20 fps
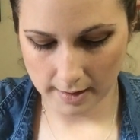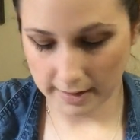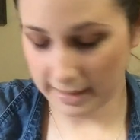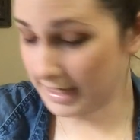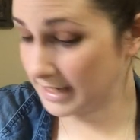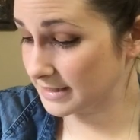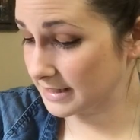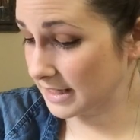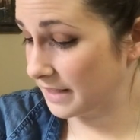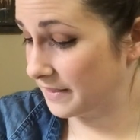
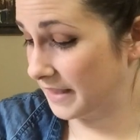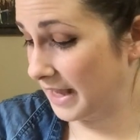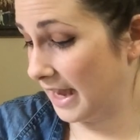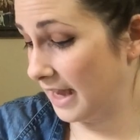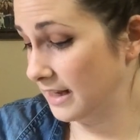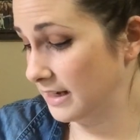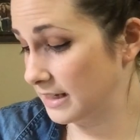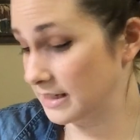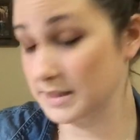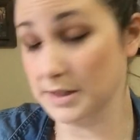like I said,
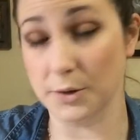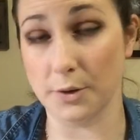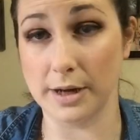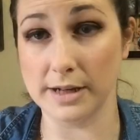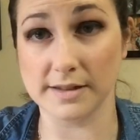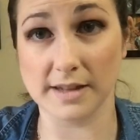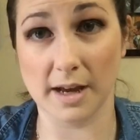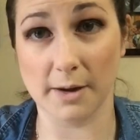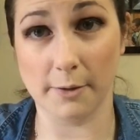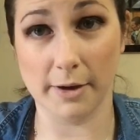that is a
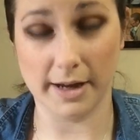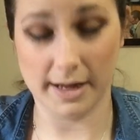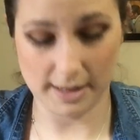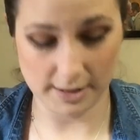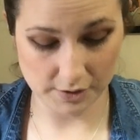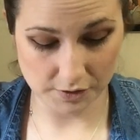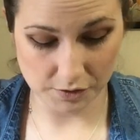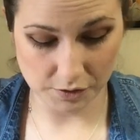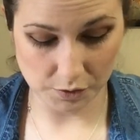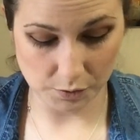great segue
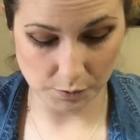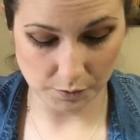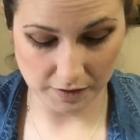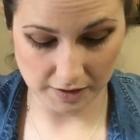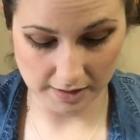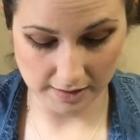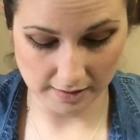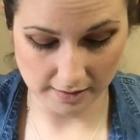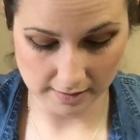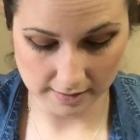into
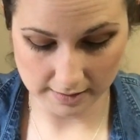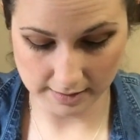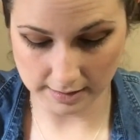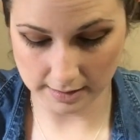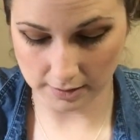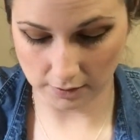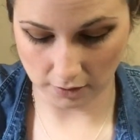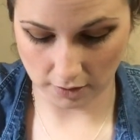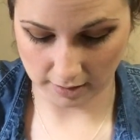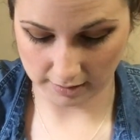the
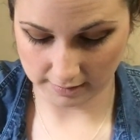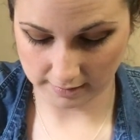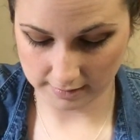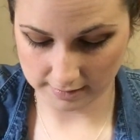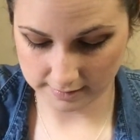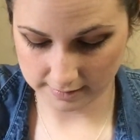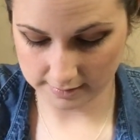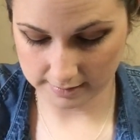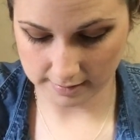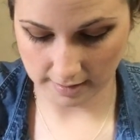knit along
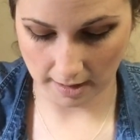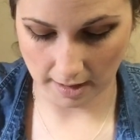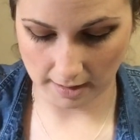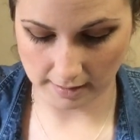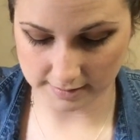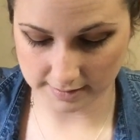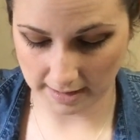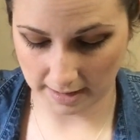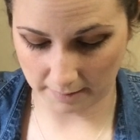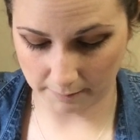
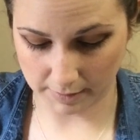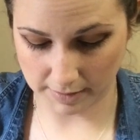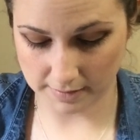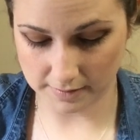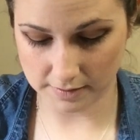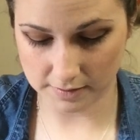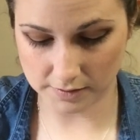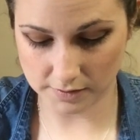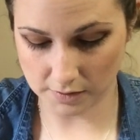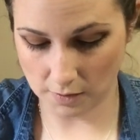
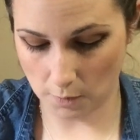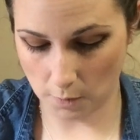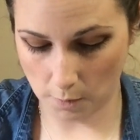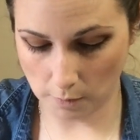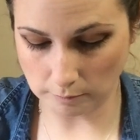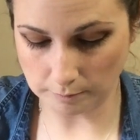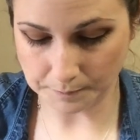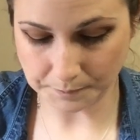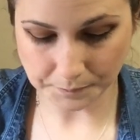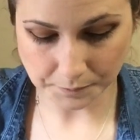segment.
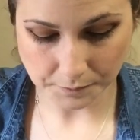So,